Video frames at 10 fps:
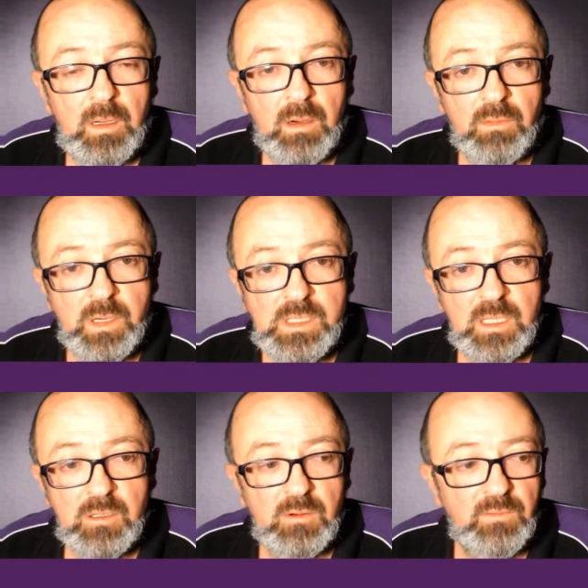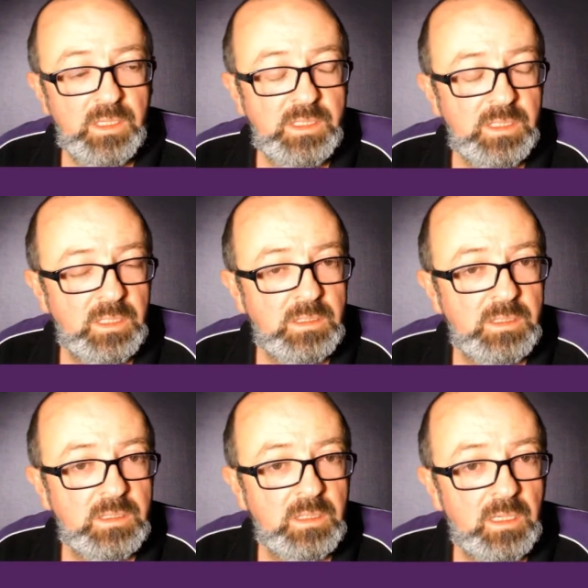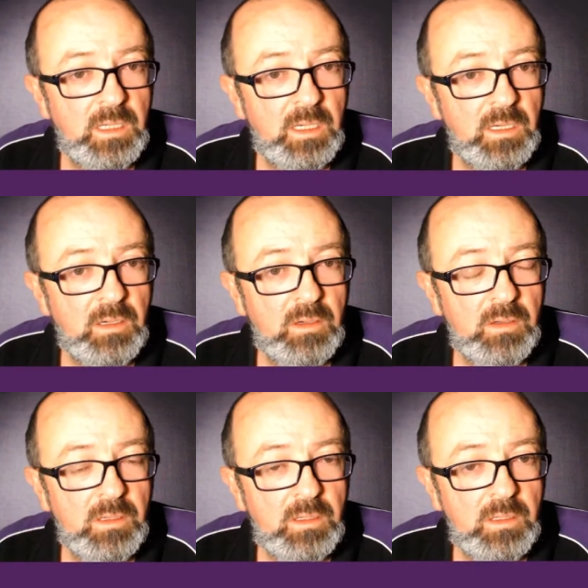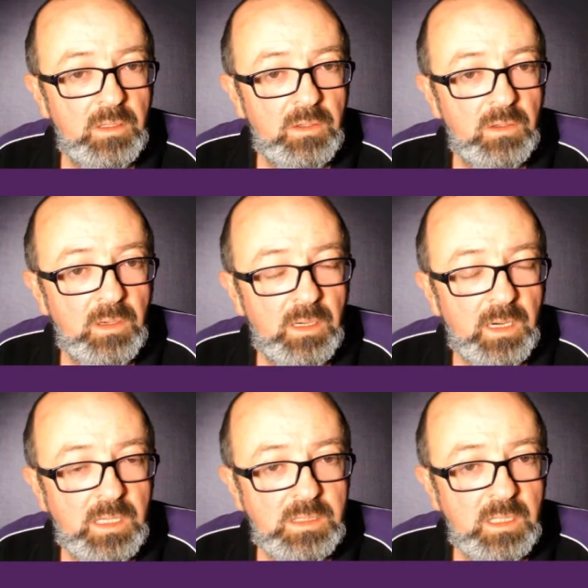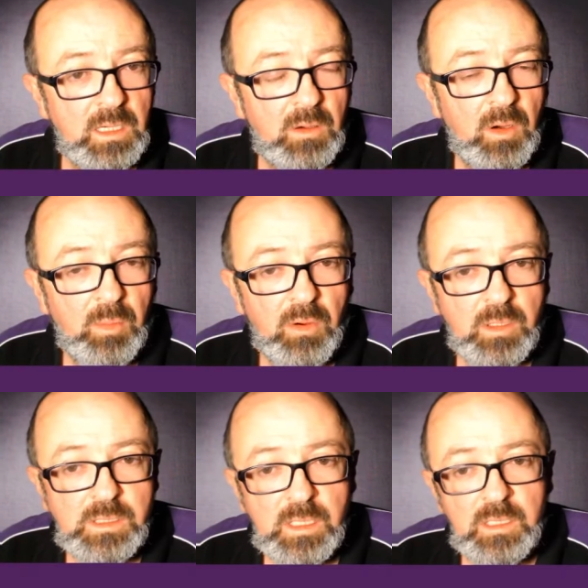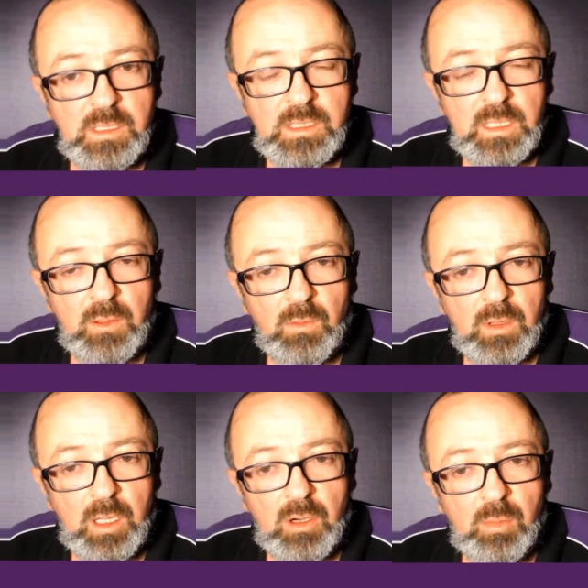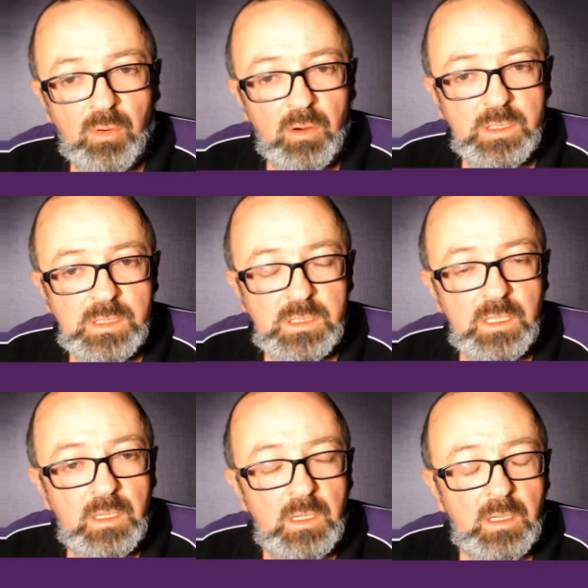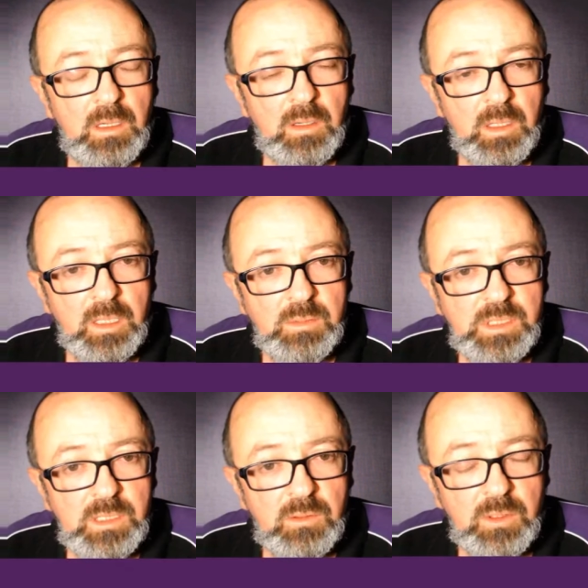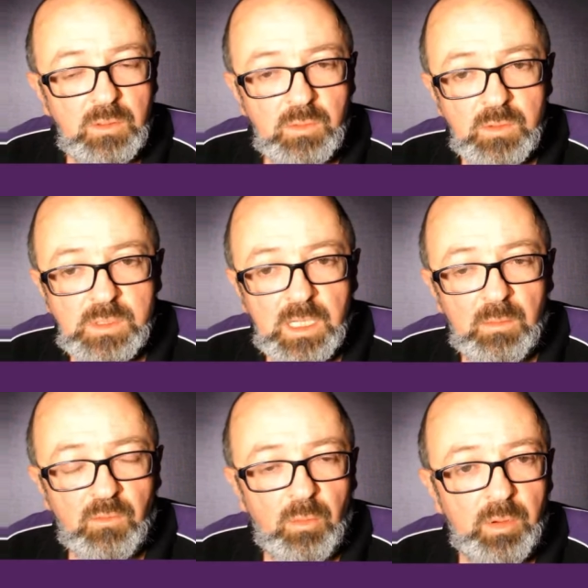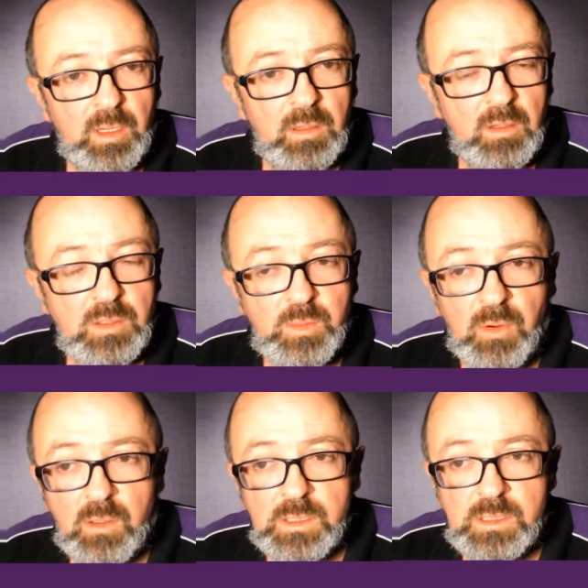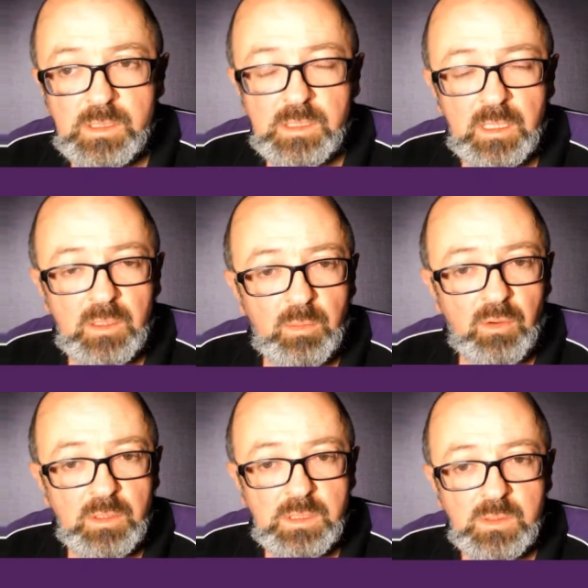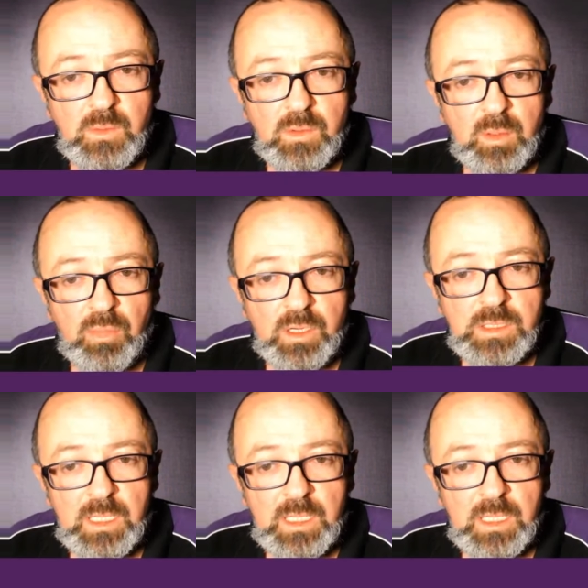a reseller of these things and uh, you are asking a higher price and you're seeing all the lower price items sell, you will start dropping those prices and the prices will compress